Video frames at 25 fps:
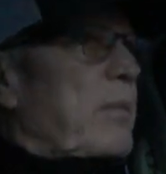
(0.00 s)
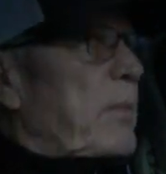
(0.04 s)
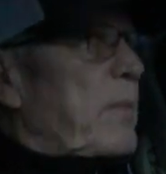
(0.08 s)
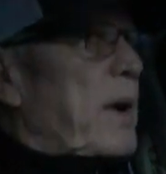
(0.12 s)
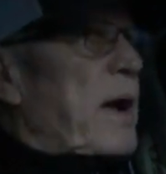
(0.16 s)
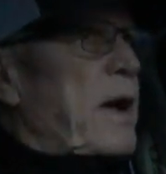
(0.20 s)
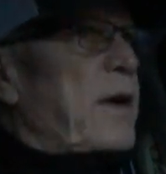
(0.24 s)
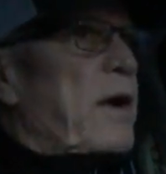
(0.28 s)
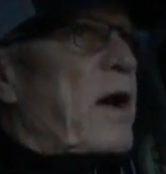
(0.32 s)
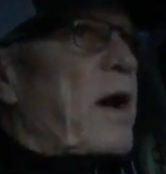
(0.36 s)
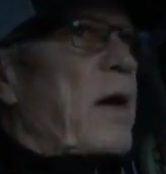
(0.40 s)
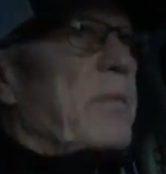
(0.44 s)

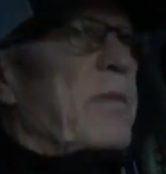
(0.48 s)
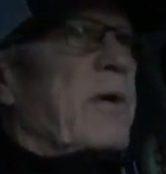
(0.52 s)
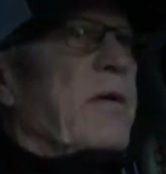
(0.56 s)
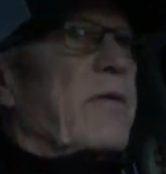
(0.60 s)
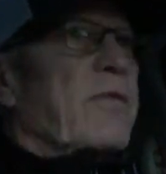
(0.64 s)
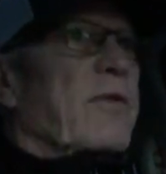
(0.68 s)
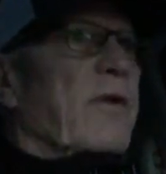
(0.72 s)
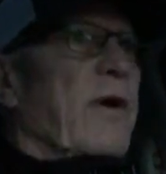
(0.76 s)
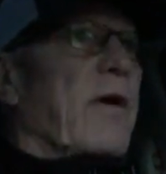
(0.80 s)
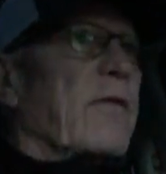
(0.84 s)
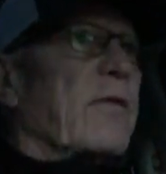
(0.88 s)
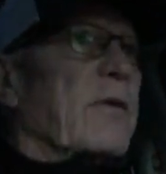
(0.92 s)
might not be
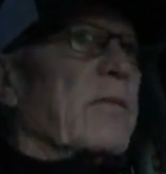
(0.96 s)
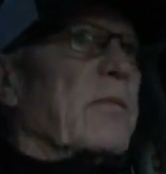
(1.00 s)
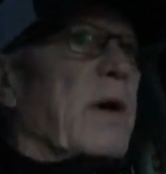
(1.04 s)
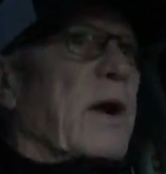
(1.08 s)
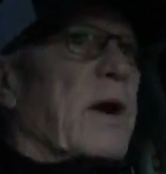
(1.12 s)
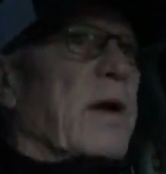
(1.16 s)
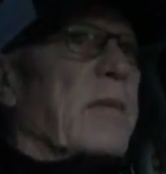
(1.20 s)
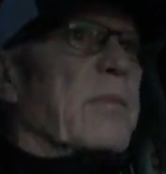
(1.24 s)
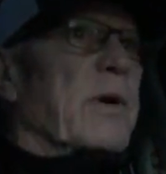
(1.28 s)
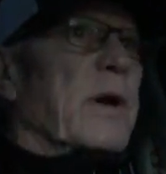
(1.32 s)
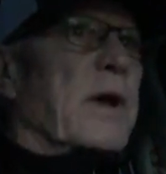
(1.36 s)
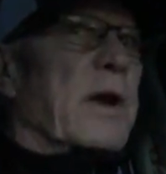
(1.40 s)
for
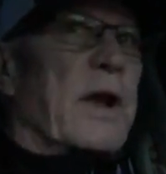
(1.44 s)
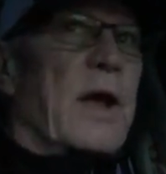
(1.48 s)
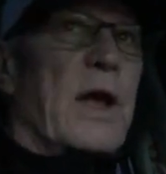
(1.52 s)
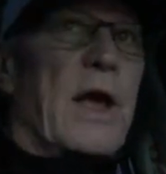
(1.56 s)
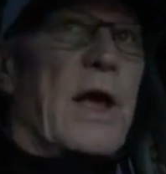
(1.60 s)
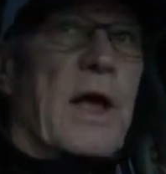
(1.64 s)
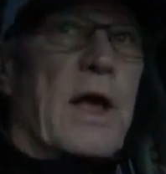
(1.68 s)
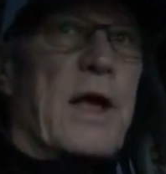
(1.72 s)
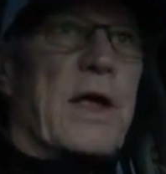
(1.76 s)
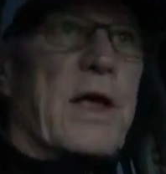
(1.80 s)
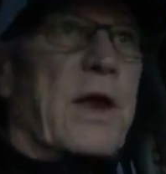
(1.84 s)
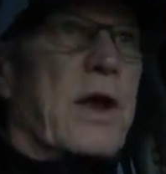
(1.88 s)
everybody, but
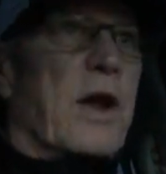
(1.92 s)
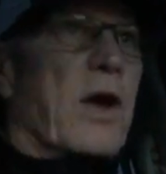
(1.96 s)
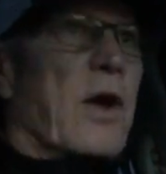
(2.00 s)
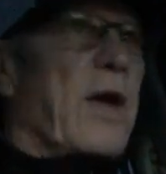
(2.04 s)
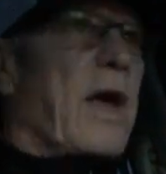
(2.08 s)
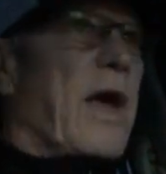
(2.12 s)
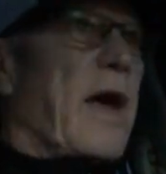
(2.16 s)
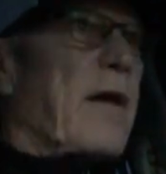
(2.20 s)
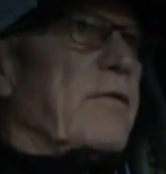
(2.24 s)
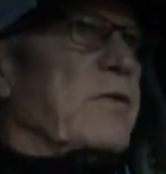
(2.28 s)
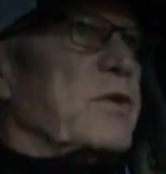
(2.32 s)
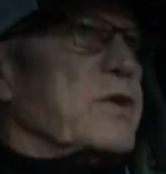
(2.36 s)
you know,
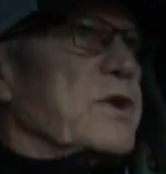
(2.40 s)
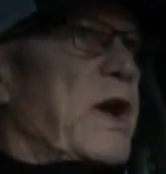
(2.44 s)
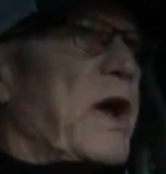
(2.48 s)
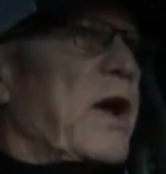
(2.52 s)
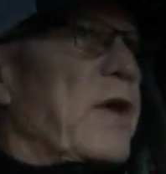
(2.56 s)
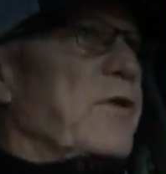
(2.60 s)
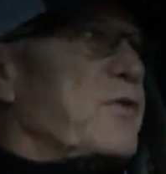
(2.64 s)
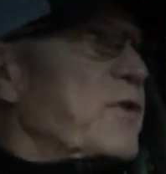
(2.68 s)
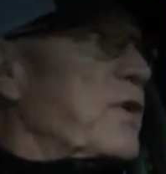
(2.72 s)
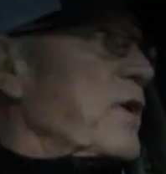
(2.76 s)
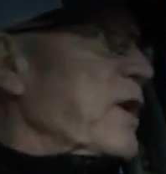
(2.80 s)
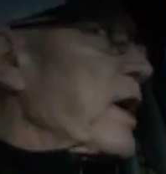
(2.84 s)
you have a
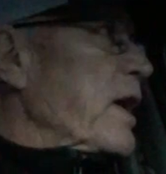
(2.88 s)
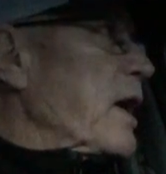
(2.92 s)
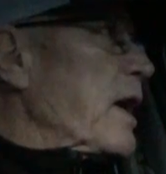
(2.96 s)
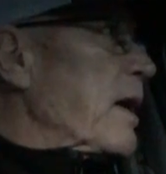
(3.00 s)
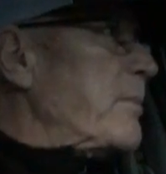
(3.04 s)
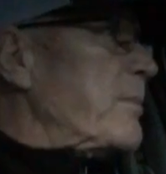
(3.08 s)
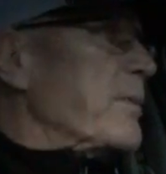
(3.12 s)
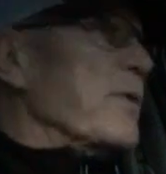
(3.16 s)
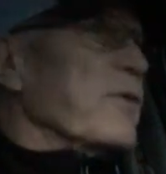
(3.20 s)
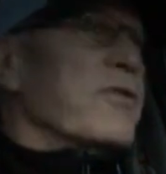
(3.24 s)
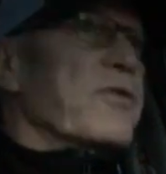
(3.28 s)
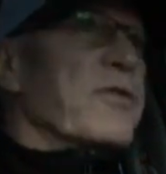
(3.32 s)
chance to get
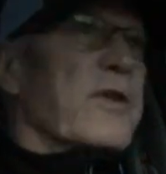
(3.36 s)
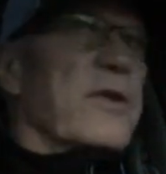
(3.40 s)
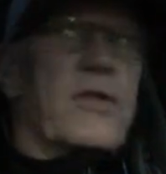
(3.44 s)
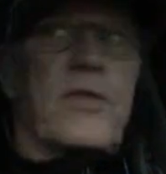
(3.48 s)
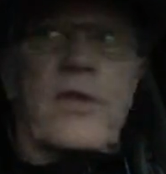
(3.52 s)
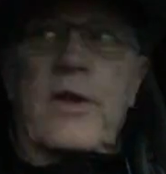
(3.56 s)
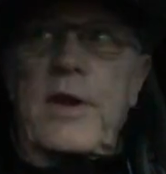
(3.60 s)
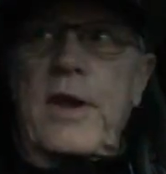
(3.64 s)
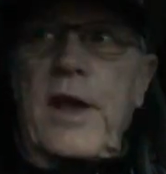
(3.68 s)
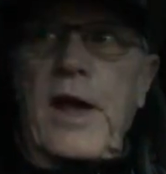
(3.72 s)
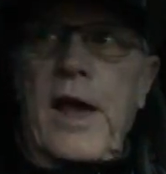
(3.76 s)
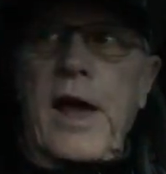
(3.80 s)
up and see
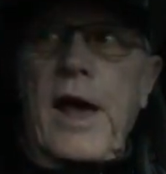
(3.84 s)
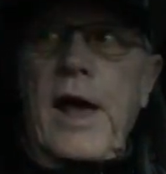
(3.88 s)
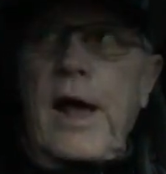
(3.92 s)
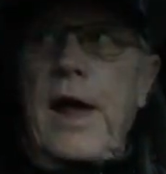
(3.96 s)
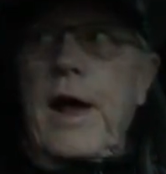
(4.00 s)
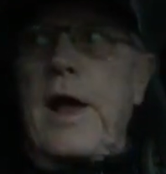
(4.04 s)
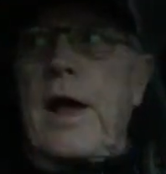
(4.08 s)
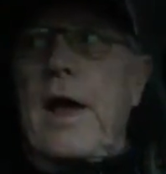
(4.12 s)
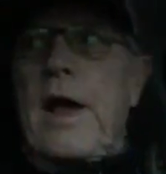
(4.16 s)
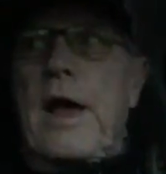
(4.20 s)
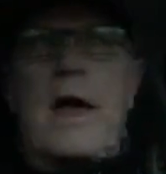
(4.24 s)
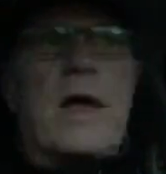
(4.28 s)
the day.